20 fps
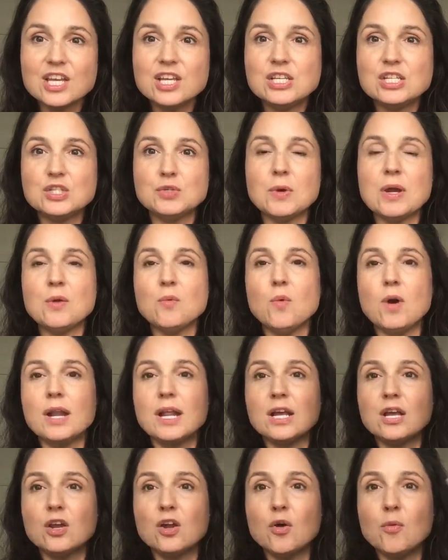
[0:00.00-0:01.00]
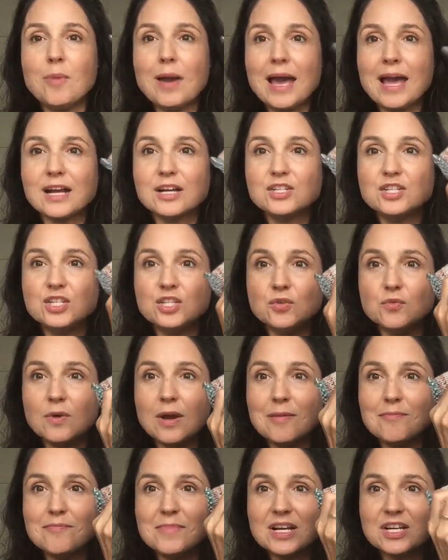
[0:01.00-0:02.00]
Do I want to go back to a
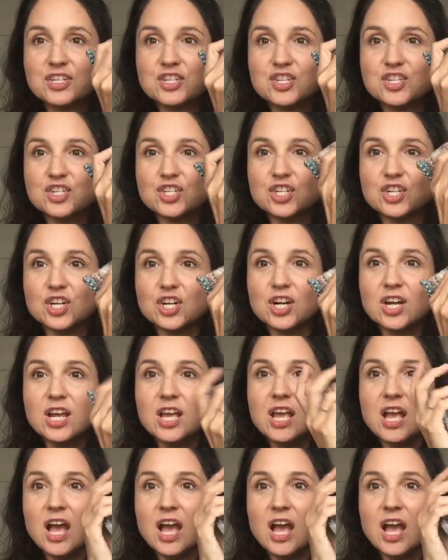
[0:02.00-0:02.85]
mixture